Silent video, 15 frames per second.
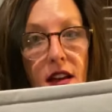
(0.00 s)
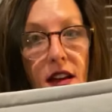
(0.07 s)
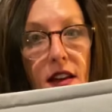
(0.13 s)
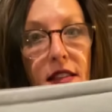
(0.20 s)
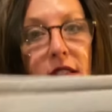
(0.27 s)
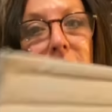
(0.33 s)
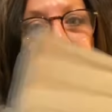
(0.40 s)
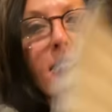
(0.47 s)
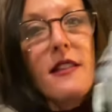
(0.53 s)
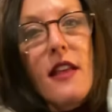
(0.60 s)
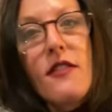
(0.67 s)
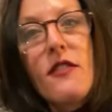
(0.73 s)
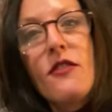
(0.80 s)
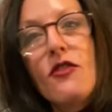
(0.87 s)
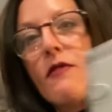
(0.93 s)
This is
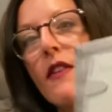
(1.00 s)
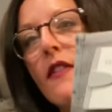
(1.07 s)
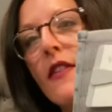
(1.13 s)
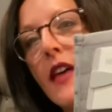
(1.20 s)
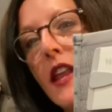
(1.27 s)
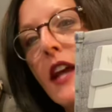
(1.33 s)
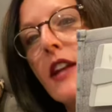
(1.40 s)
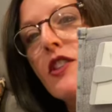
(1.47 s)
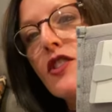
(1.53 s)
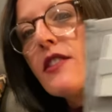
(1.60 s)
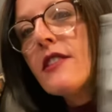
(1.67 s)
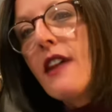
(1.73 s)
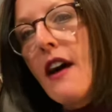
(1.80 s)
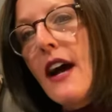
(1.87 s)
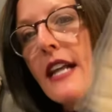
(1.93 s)
another new one that I
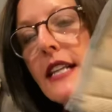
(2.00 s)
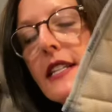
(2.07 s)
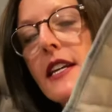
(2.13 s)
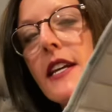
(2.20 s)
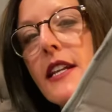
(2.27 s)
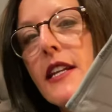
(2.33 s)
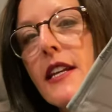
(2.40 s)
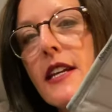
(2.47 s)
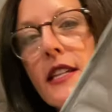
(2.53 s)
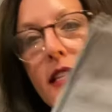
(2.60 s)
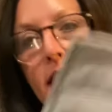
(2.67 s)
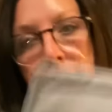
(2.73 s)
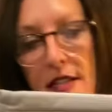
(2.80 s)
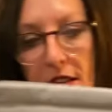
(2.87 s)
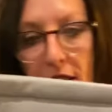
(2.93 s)
just got. It
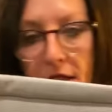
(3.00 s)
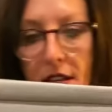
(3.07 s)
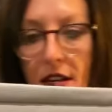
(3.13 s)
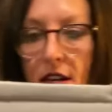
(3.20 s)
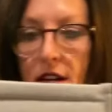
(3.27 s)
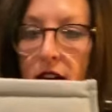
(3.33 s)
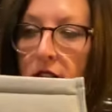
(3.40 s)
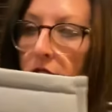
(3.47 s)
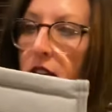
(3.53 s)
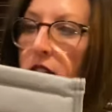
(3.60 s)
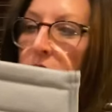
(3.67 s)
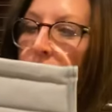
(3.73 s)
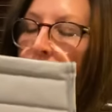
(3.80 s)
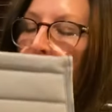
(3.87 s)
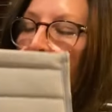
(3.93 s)
is the,
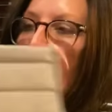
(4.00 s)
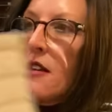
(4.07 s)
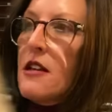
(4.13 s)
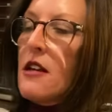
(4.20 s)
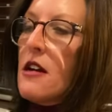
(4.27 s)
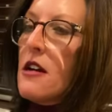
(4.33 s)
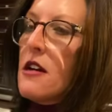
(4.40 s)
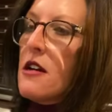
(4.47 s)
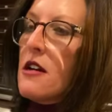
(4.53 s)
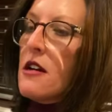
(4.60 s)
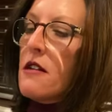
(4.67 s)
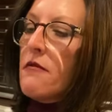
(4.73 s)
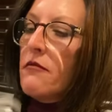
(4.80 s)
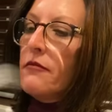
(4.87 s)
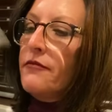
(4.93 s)

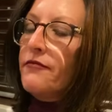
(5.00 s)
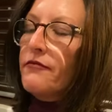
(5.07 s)
can't